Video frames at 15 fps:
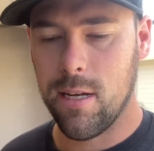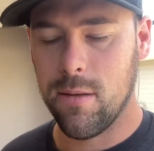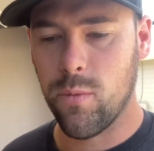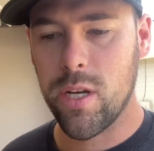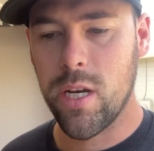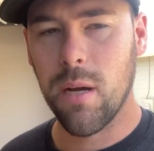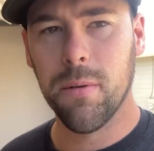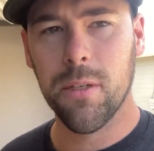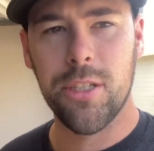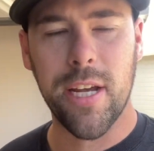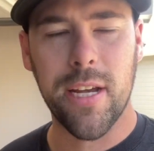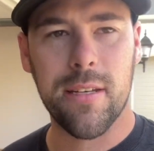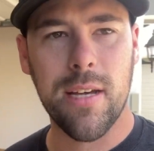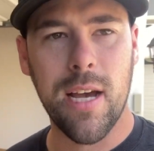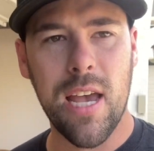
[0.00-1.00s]
We double
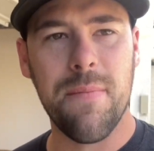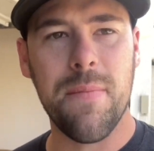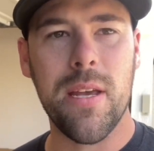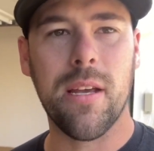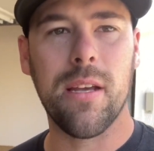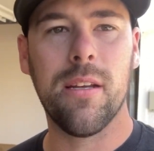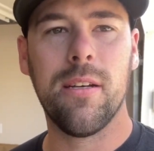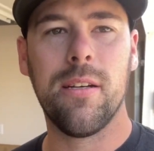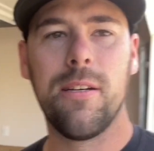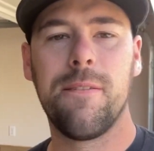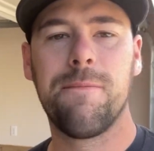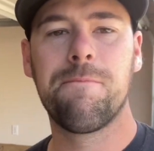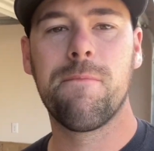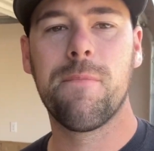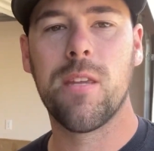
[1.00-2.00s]
checked timing.
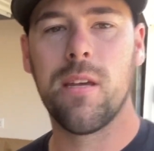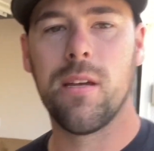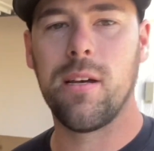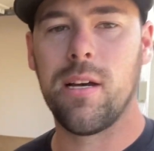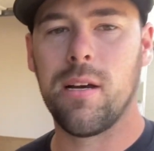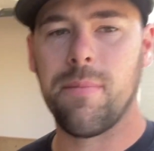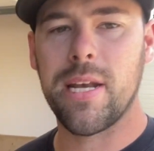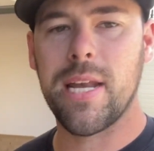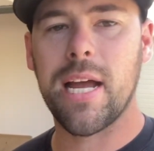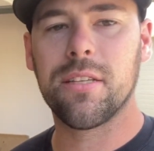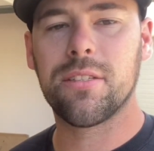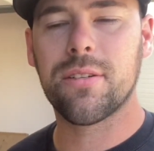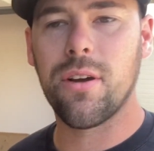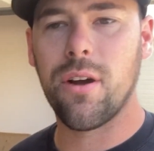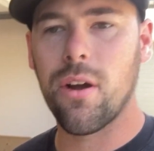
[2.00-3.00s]
My
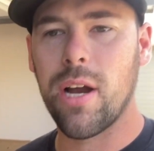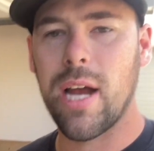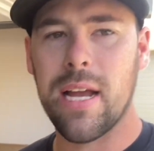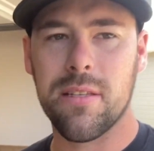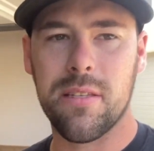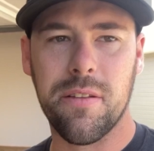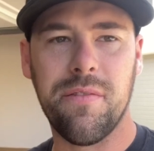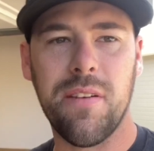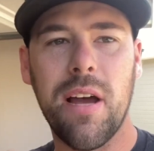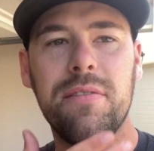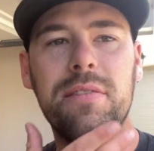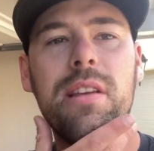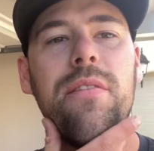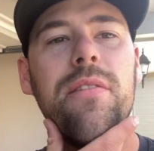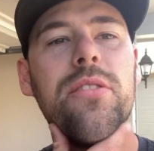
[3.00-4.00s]
dad's car has the
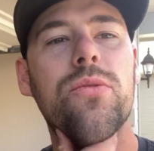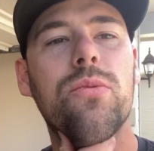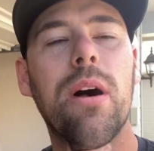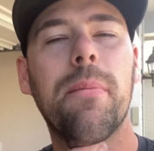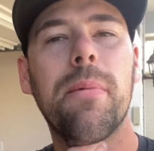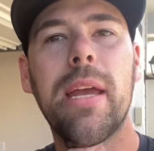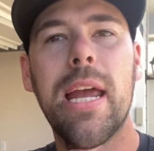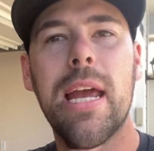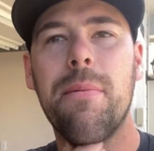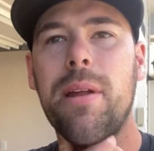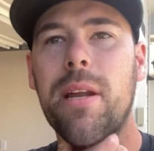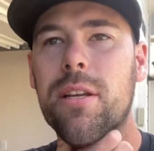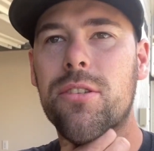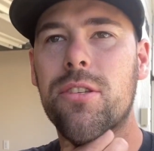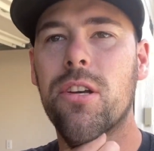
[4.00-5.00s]
5.7 swap cam in
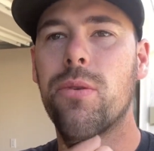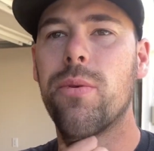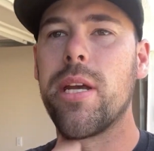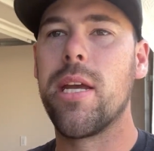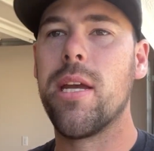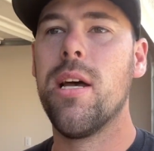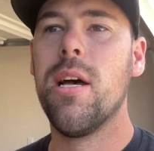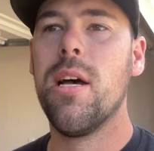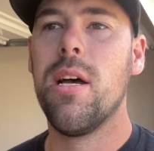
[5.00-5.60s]
it, so we